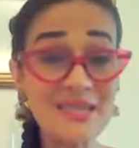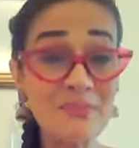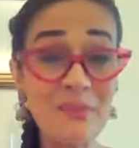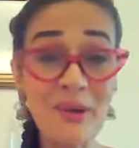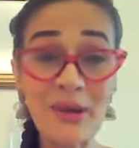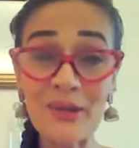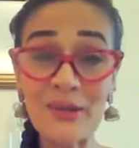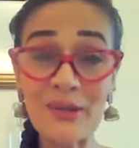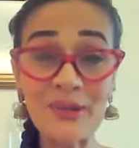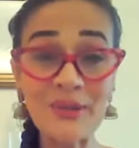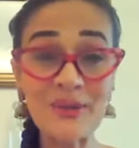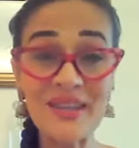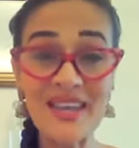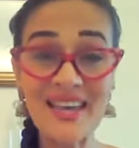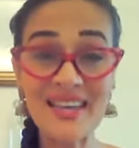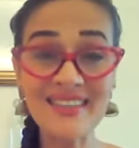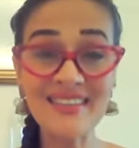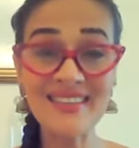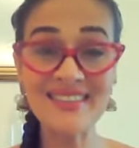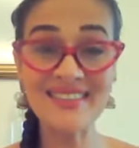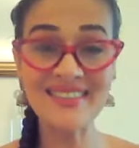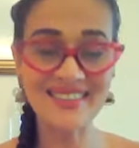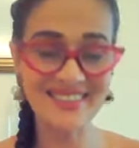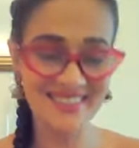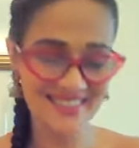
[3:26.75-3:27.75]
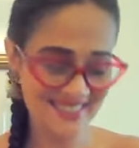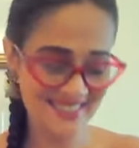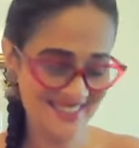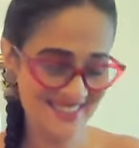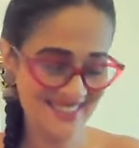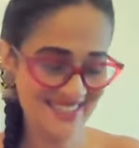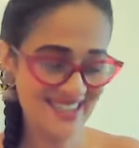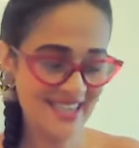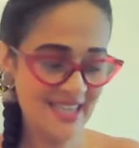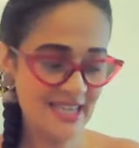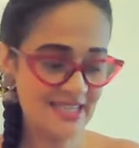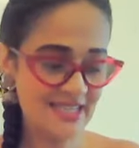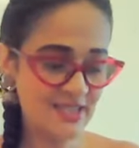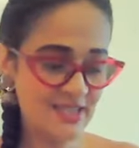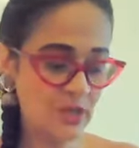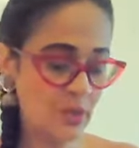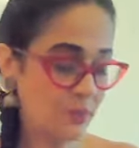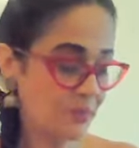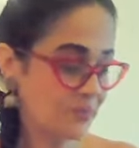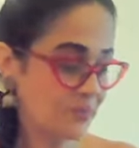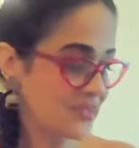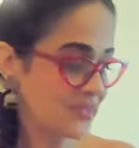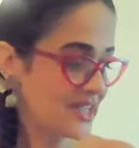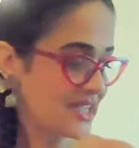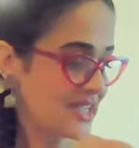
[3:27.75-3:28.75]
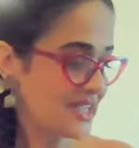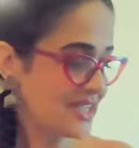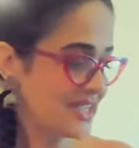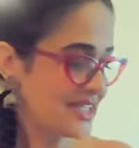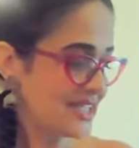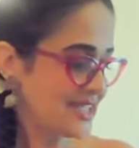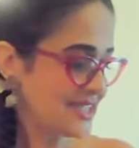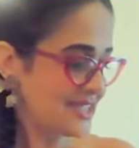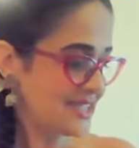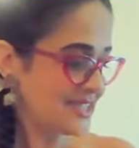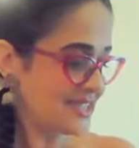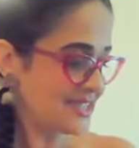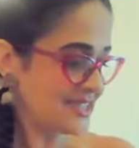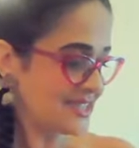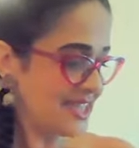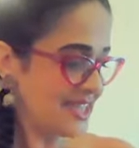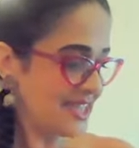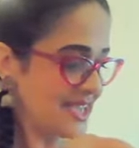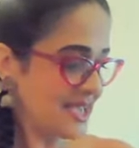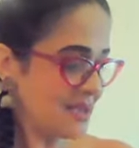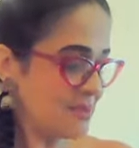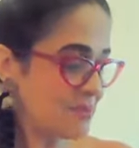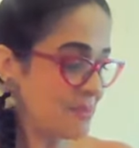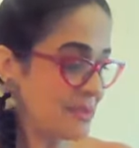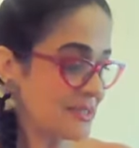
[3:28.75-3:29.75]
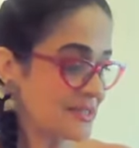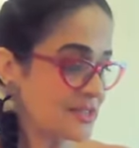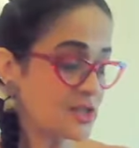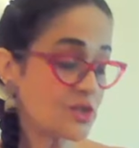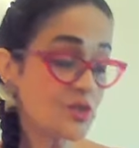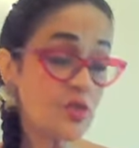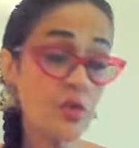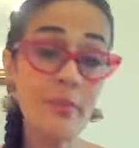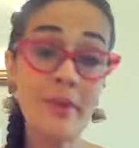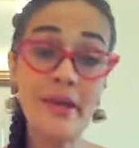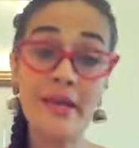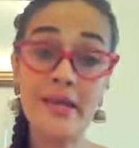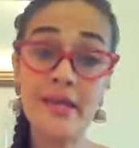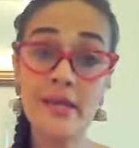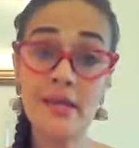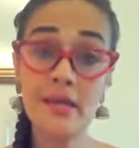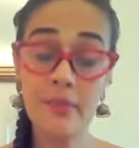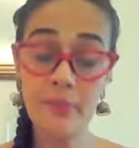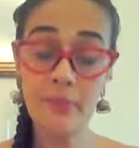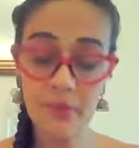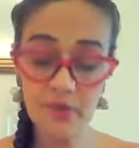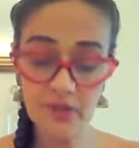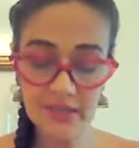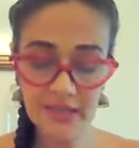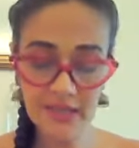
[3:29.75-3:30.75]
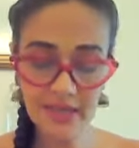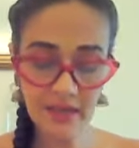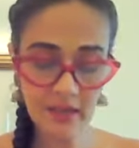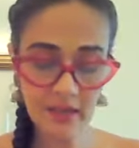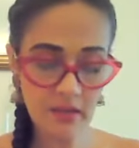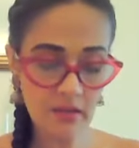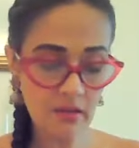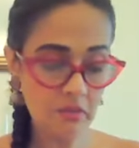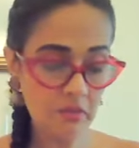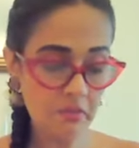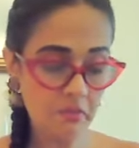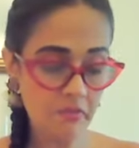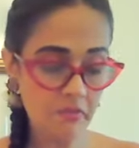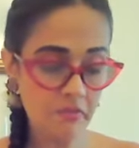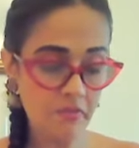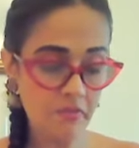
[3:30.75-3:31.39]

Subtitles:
About good health. So let's take a message from my Kipper deck